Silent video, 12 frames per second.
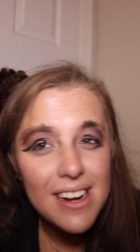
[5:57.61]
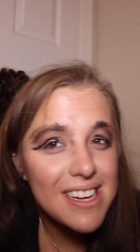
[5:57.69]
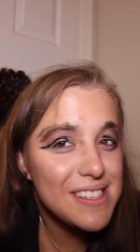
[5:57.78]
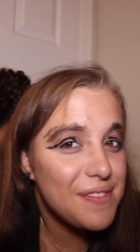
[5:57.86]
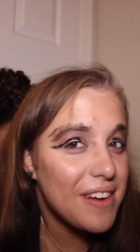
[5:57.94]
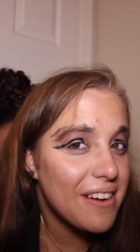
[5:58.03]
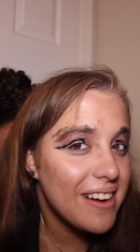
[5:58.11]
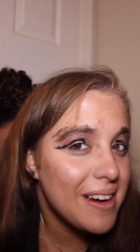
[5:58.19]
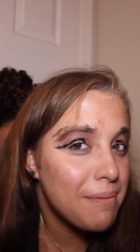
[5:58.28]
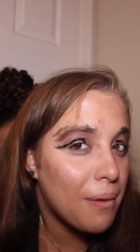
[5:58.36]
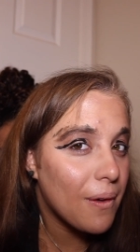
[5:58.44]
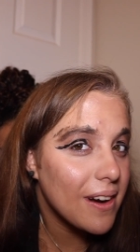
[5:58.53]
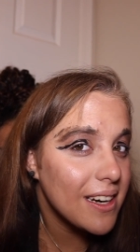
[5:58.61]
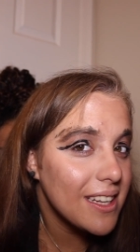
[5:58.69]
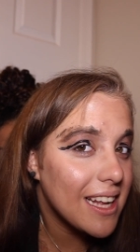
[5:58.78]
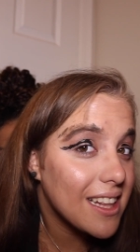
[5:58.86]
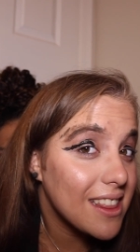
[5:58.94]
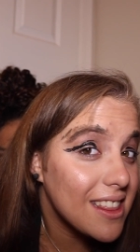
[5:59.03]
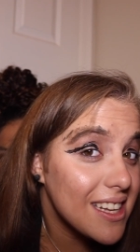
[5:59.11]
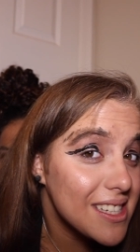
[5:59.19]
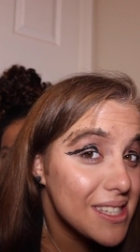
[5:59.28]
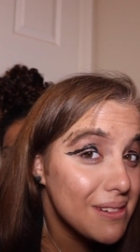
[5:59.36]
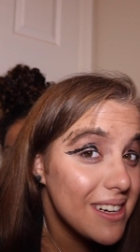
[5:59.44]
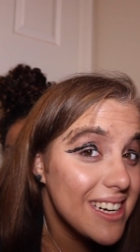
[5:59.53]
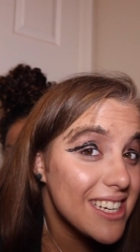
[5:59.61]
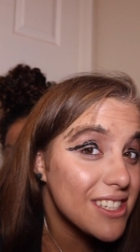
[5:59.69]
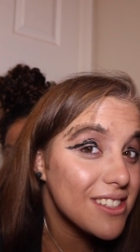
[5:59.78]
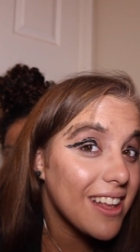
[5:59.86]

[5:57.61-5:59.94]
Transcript: It's very important. Like this one is